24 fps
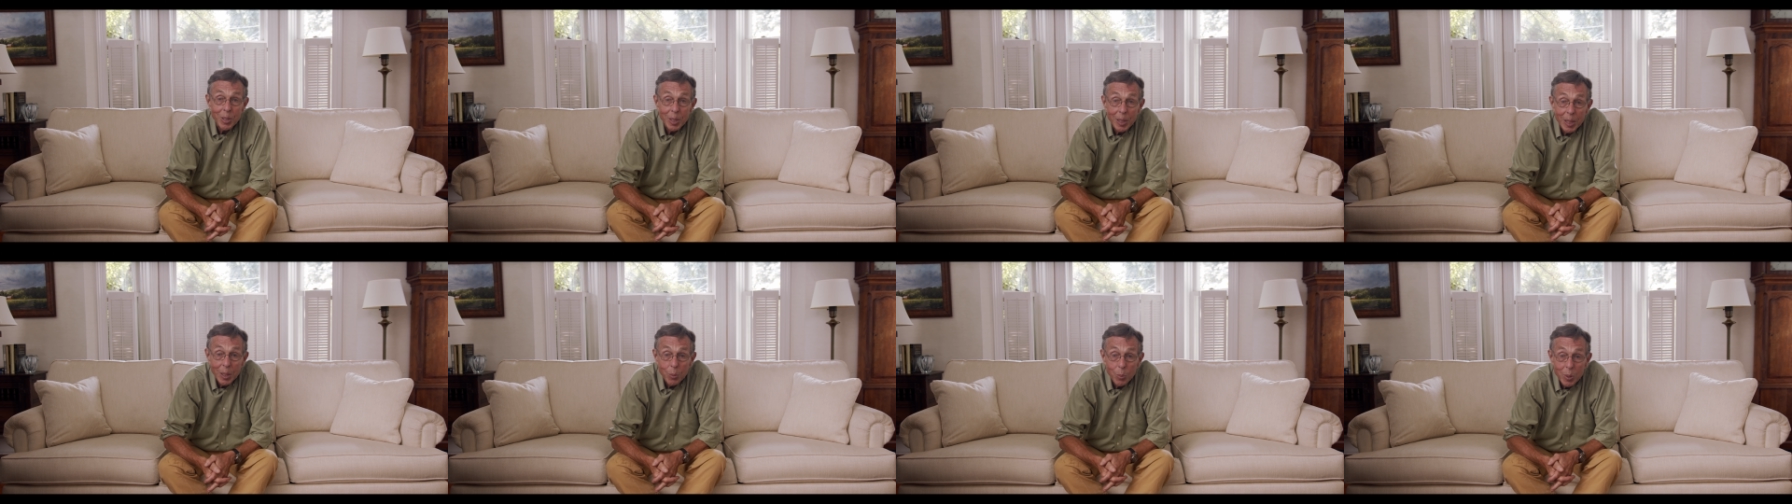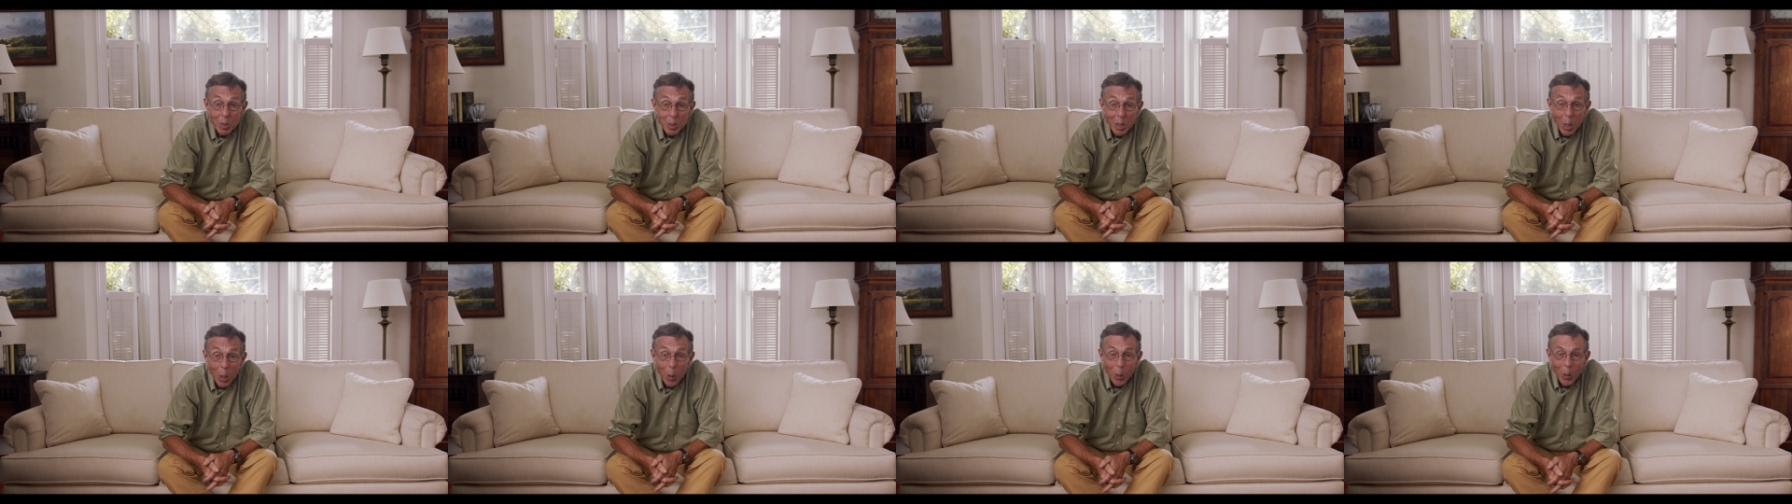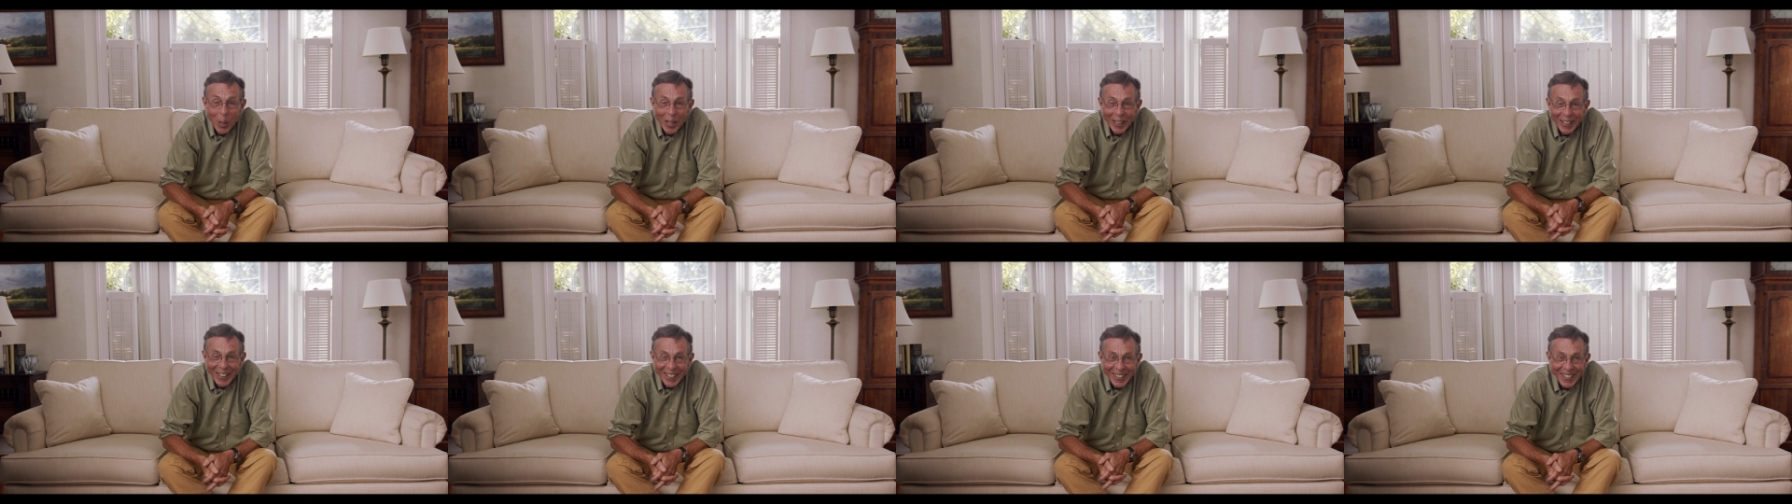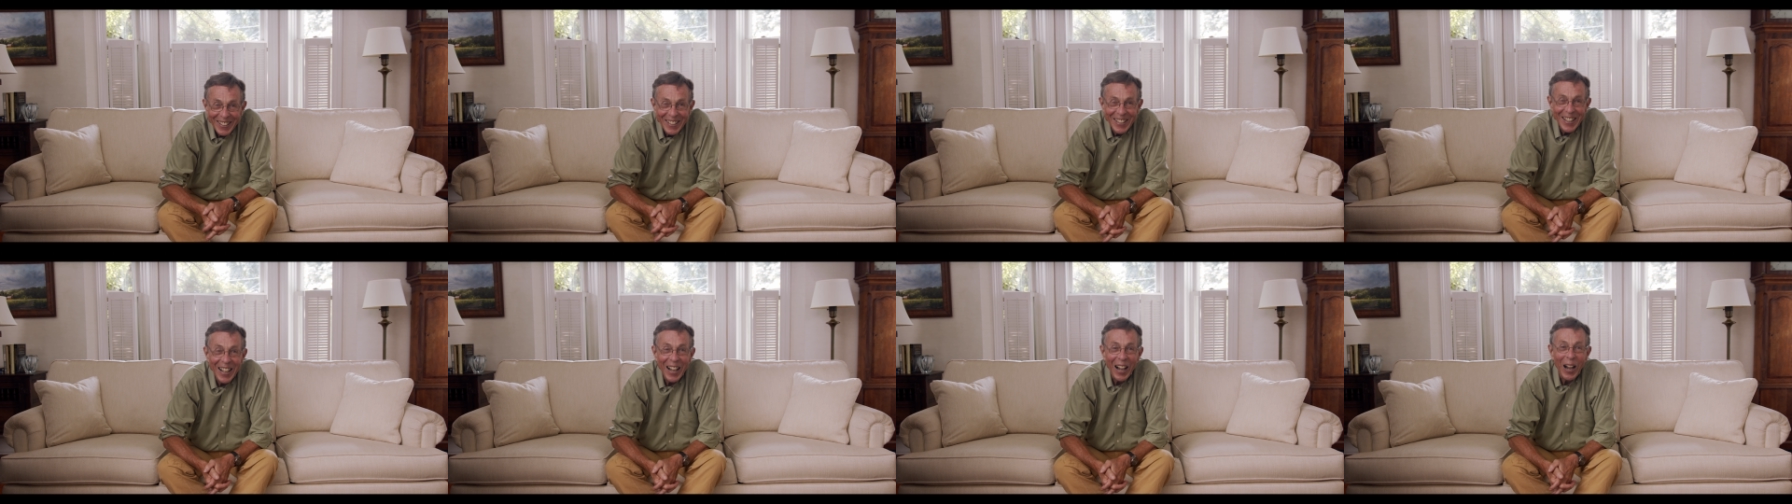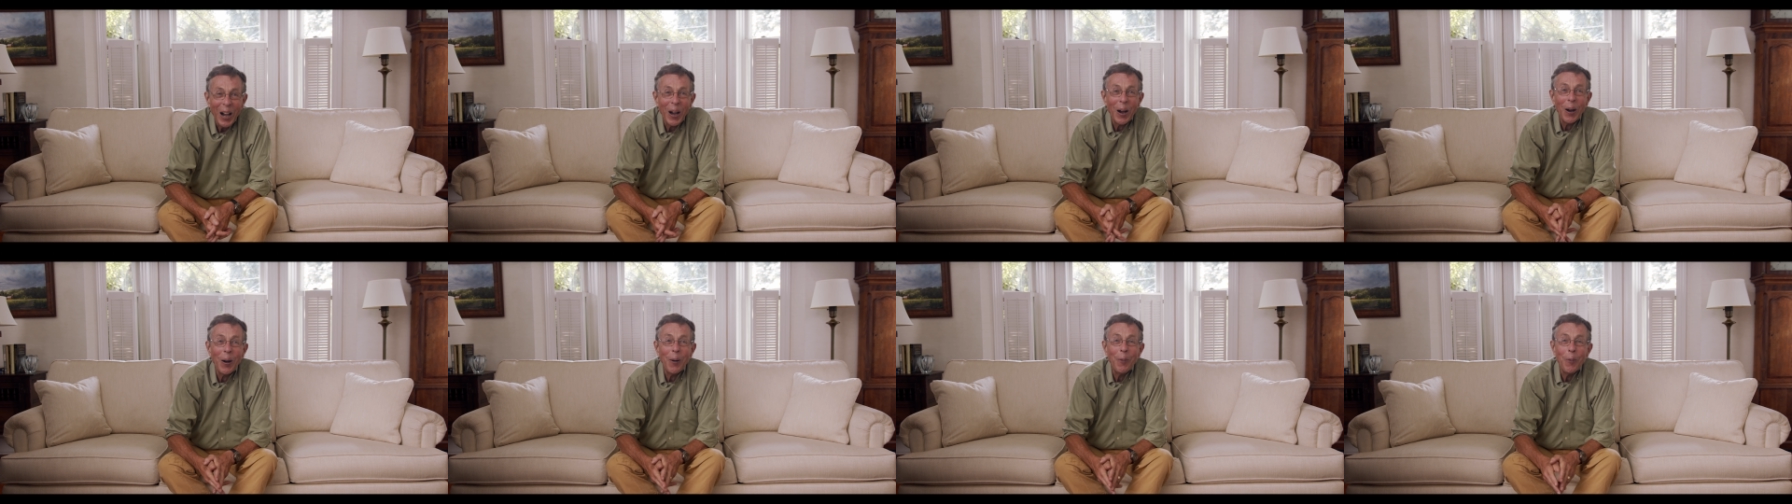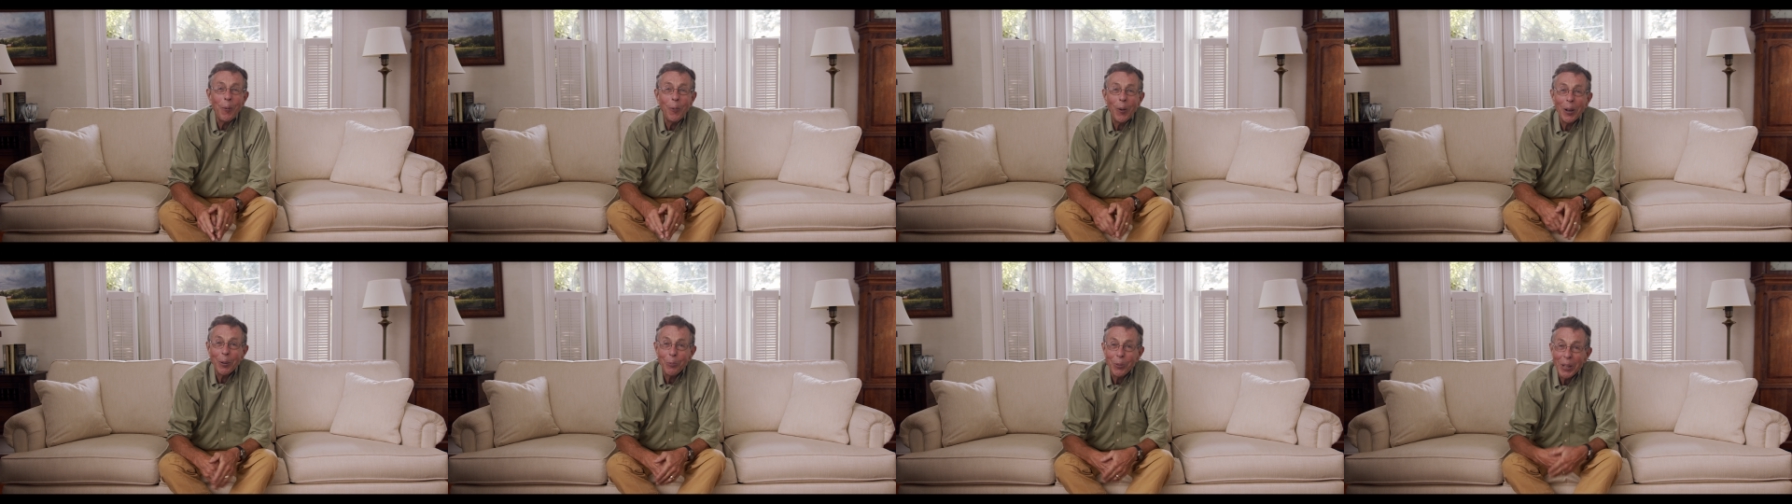city was going,
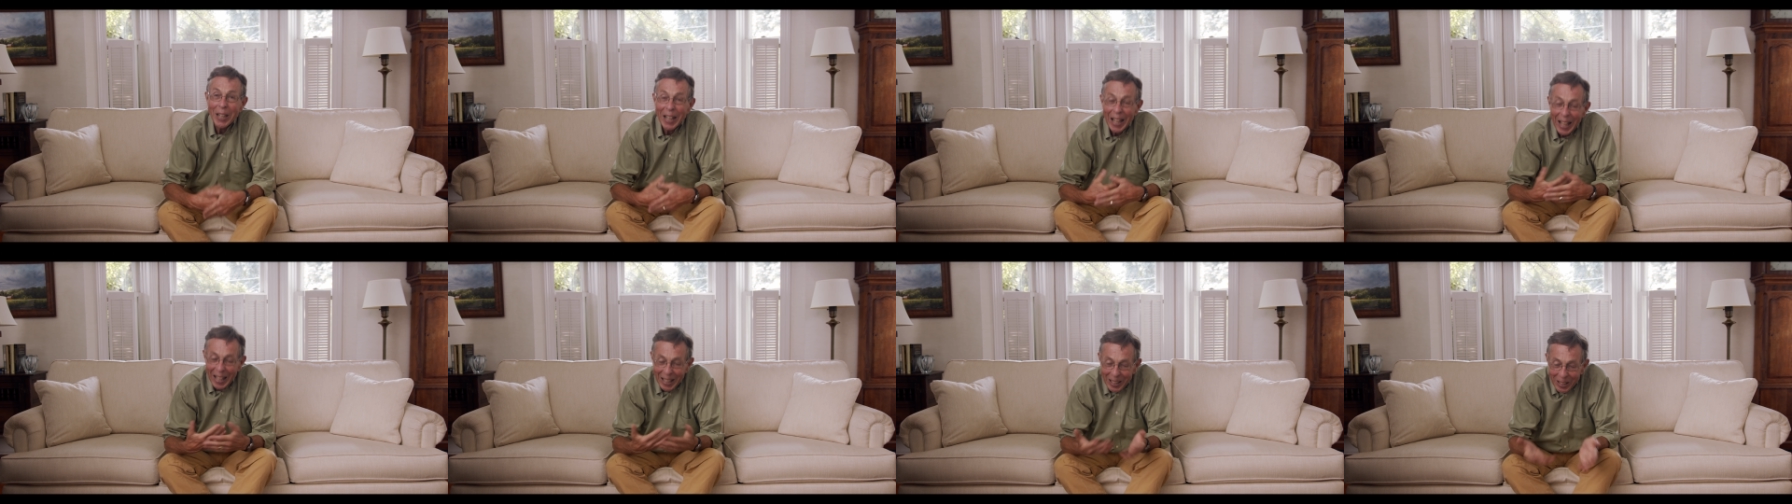when we